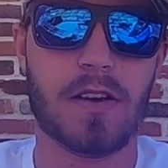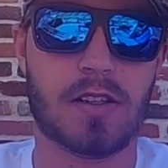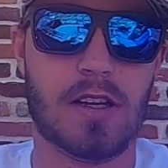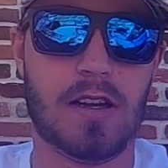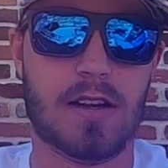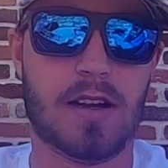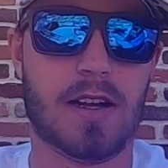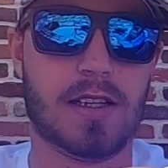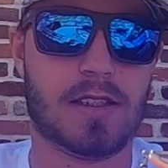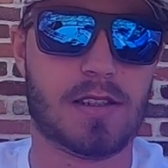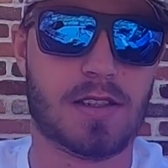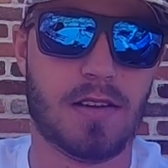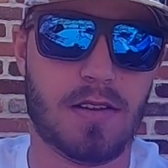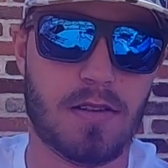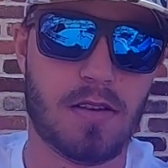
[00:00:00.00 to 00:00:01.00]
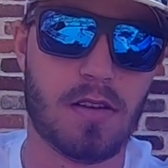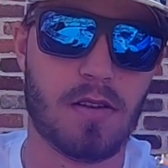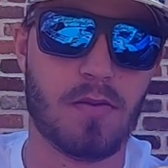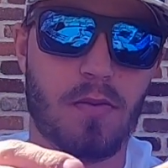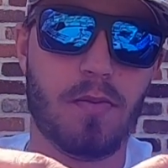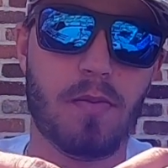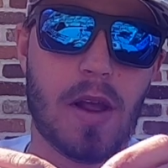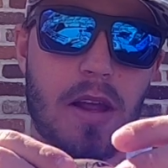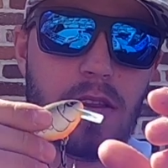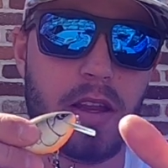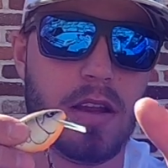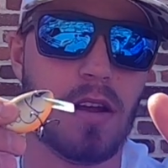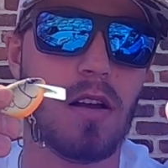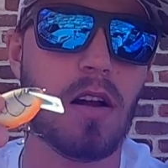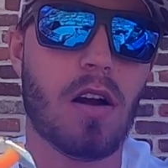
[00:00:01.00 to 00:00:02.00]
to fish you guys
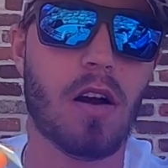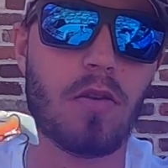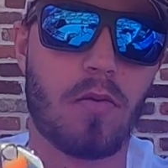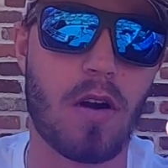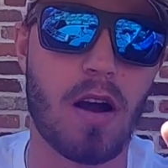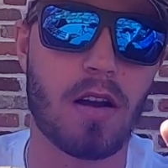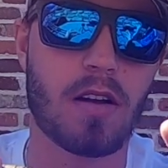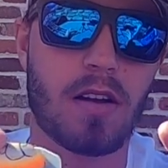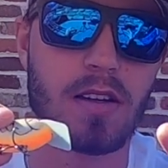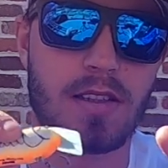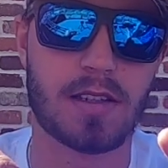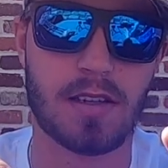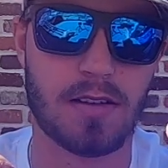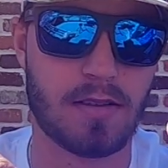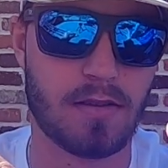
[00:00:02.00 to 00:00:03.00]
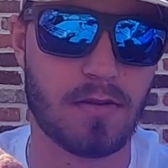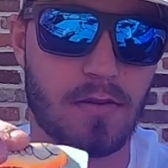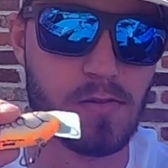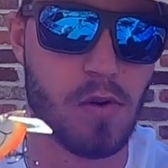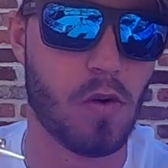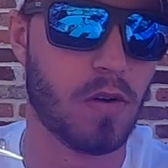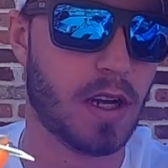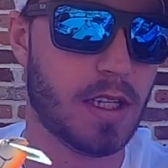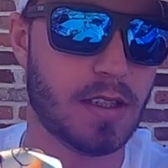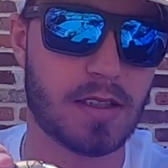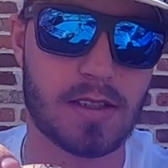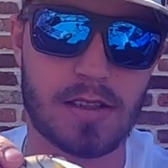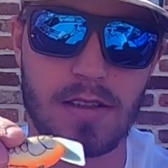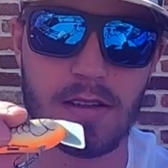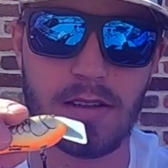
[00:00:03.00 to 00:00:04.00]
mainly on rocks,
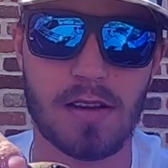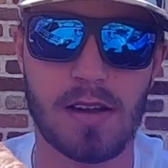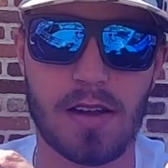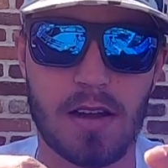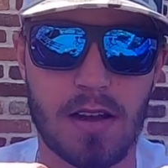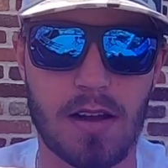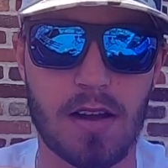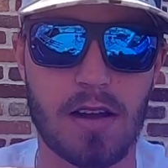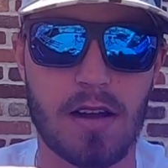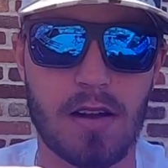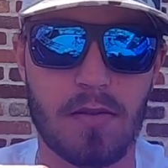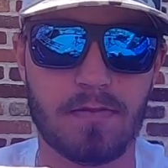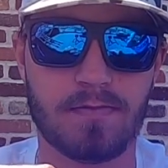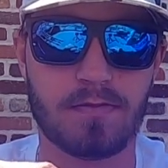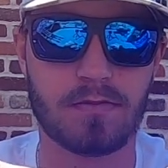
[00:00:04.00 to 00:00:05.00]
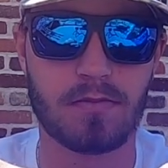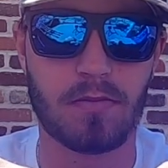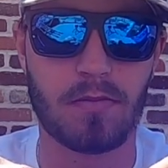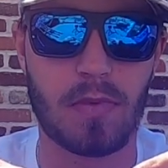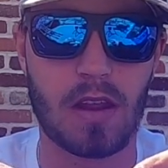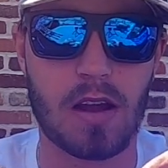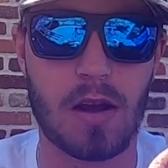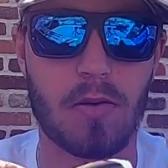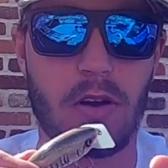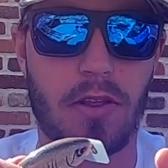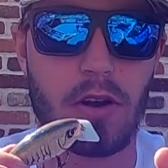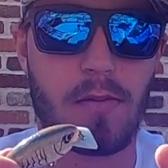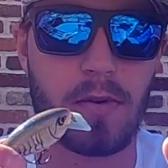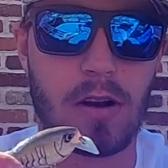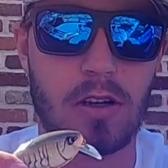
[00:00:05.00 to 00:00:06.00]
points. I will
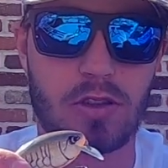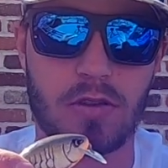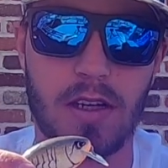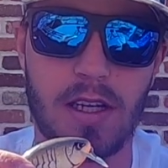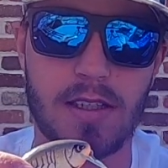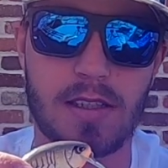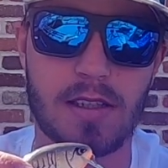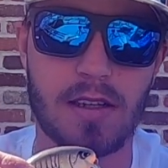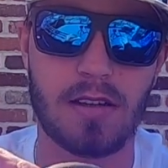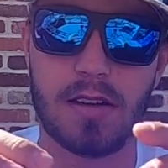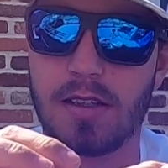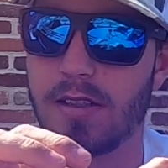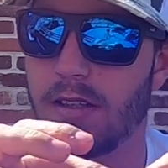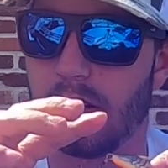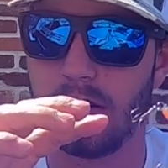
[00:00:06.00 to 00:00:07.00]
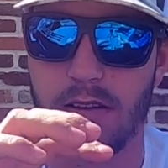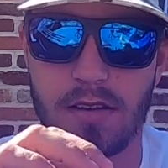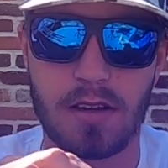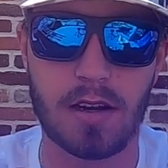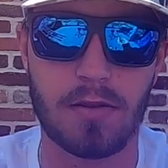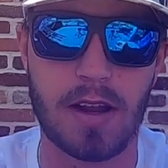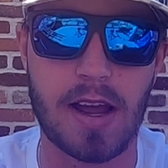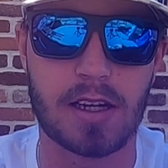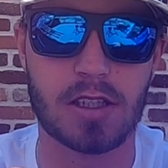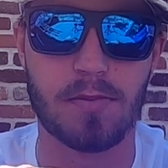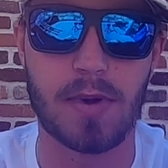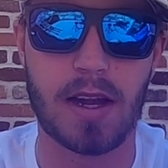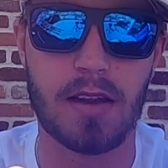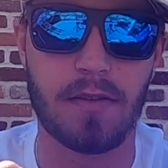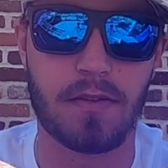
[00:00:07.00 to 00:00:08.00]
throw them around trees just to get a
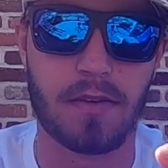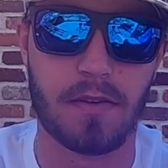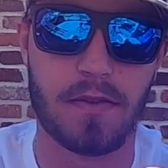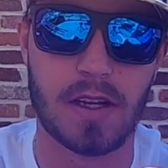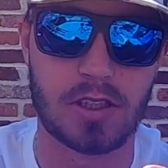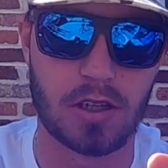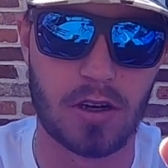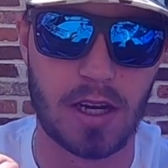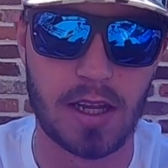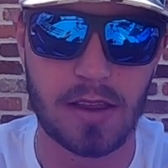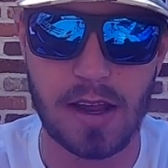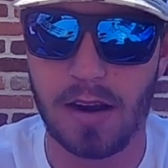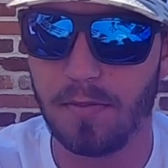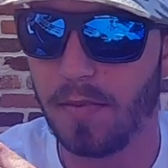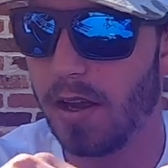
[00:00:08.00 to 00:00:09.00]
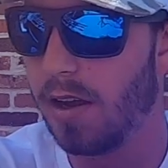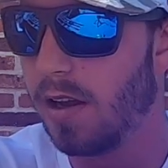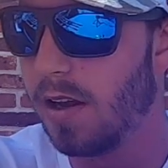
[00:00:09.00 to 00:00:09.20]
reaction bite if the fish are in them.